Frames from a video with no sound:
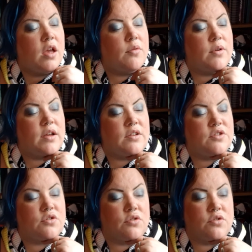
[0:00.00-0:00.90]
which
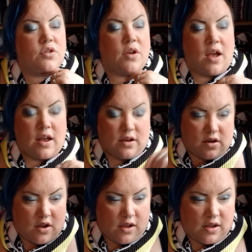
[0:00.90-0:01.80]
also had
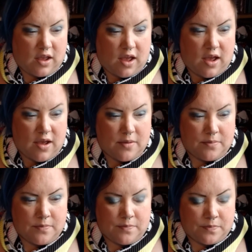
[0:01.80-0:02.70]
like
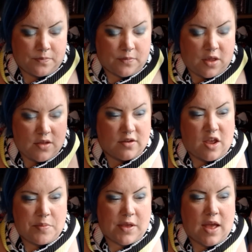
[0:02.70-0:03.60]

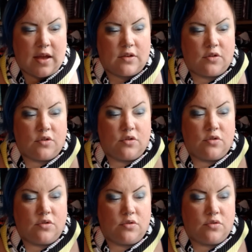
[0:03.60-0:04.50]
taper
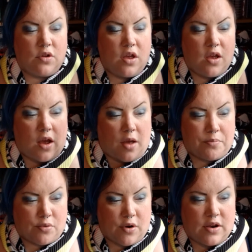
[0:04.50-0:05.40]
candle, a
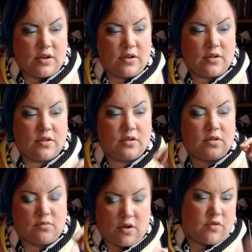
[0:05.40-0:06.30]
print,
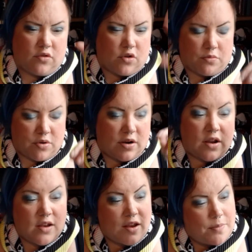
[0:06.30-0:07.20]
well, we've got print,
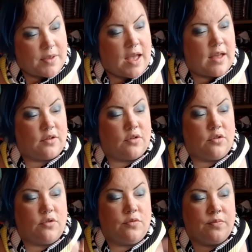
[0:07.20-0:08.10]
taper
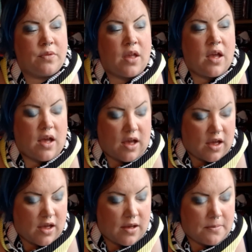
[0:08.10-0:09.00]
candle,
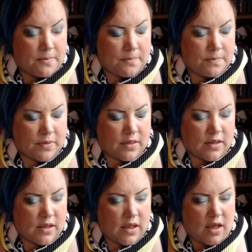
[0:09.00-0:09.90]
and
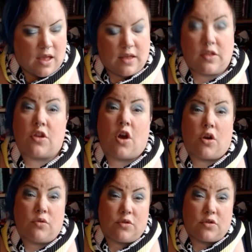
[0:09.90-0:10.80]
the
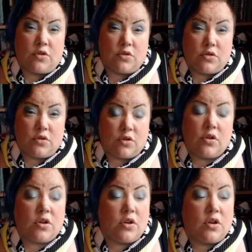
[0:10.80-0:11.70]
ghost.
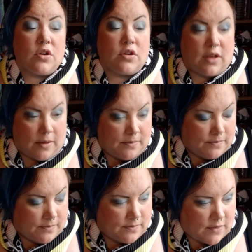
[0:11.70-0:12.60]
Yeah,
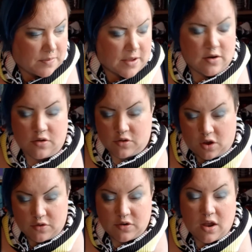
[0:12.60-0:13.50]
taper candle and the ghost.